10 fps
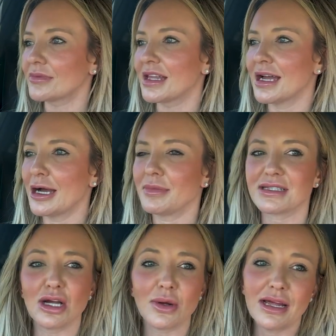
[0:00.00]
Um,
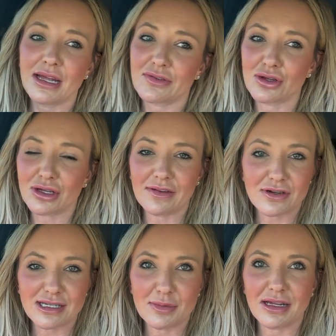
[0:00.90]
so if you're looking for
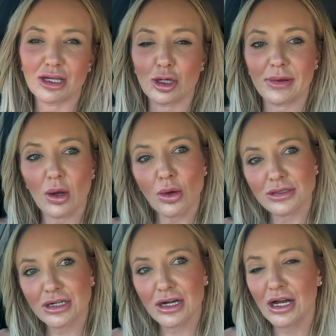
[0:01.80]
something a little bit
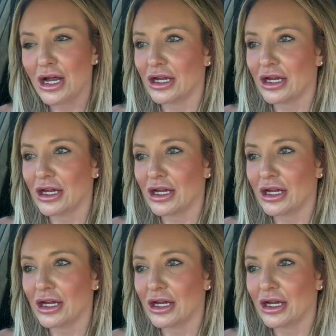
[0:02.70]
older,